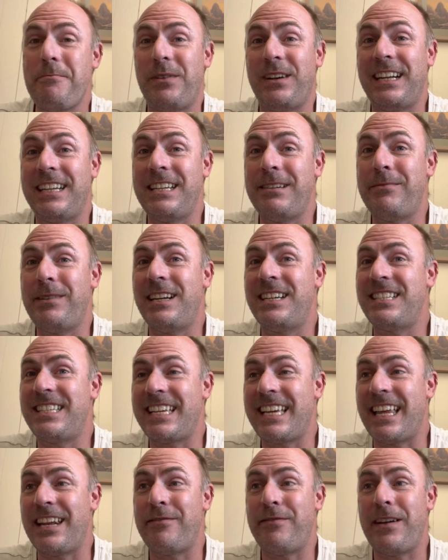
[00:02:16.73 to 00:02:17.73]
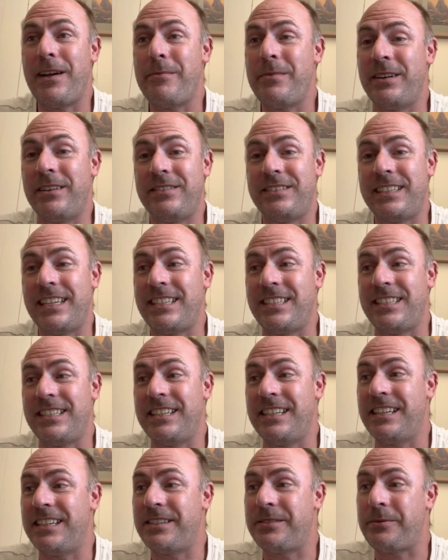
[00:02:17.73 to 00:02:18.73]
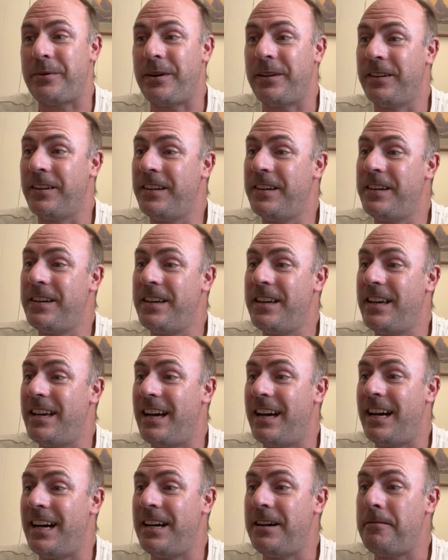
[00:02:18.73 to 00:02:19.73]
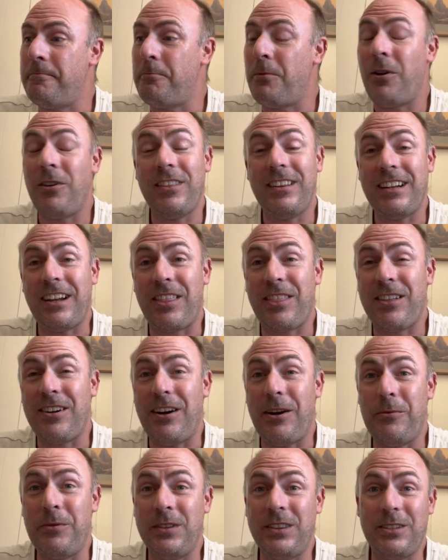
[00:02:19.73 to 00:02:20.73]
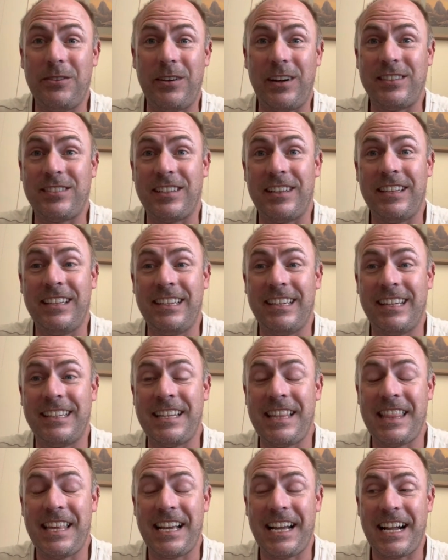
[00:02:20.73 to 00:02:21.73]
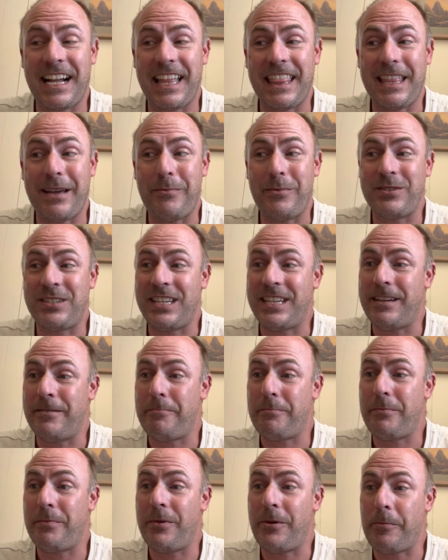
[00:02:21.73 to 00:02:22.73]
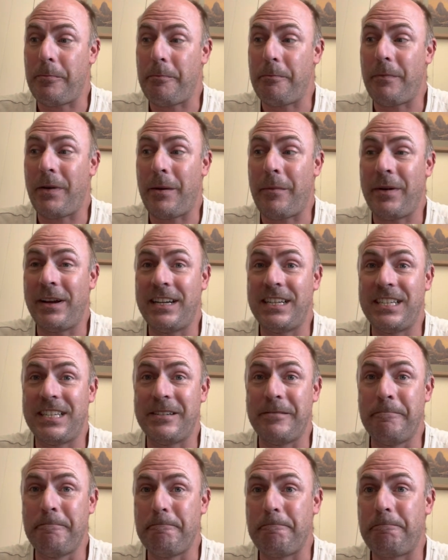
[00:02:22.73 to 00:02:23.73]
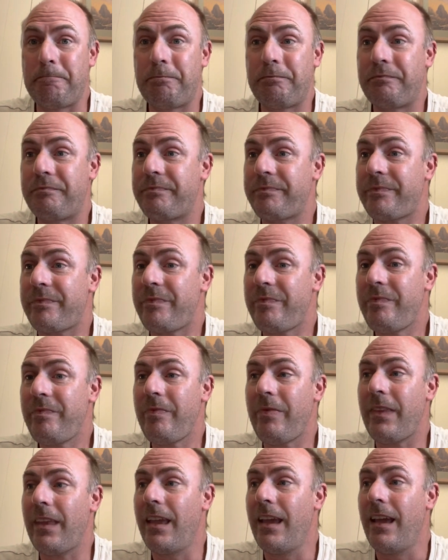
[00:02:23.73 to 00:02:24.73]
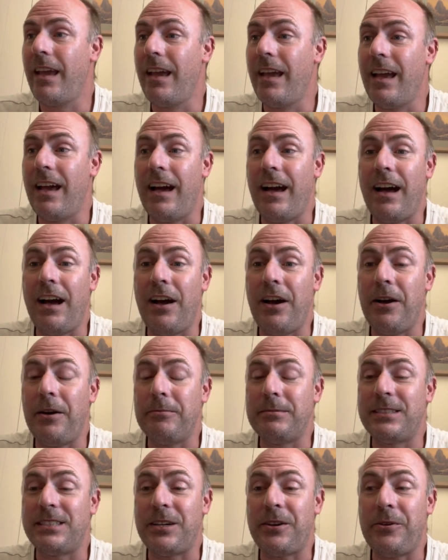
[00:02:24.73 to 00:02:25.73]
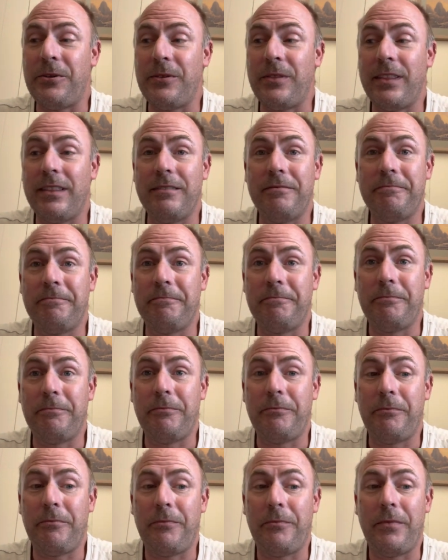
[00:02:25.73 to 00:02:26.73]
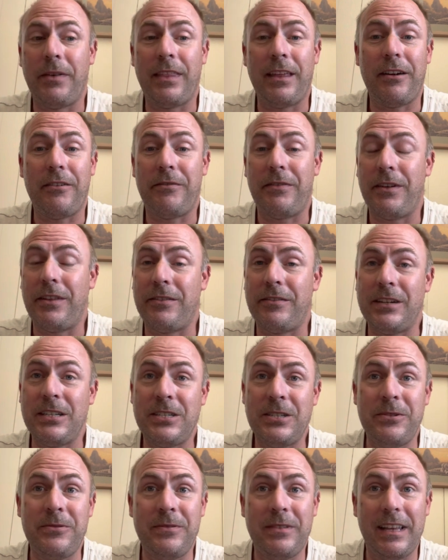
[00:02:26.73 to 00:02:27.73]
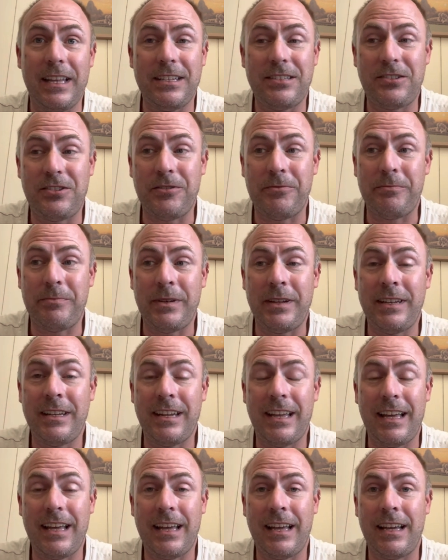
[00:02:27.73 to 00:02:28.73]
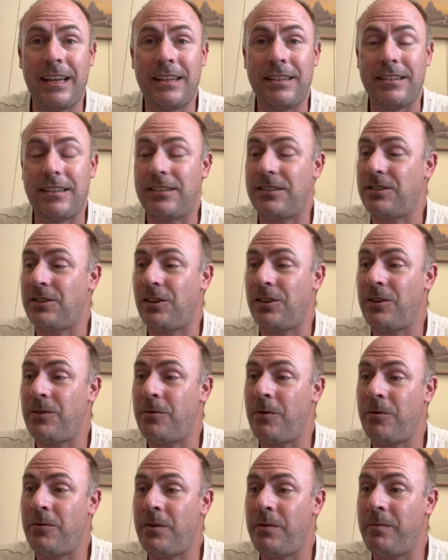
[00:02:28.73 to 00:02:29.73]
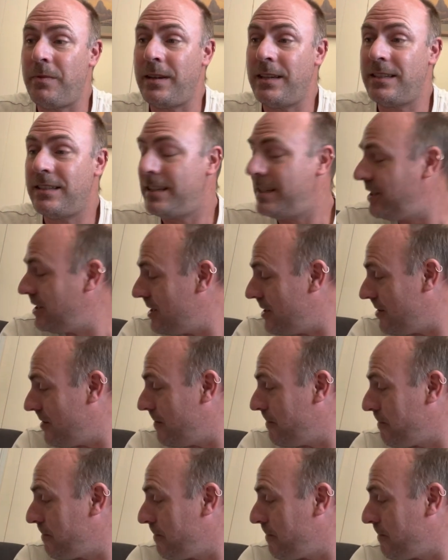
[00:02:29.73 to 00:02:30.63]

but I did manage to get a fair bit of stitching in as well. Um, more than I thought I would do, actually. I didn't think I'd get that much in, but I managed some. Um, so without further ado, let's jump in and show you what we've been stitching on.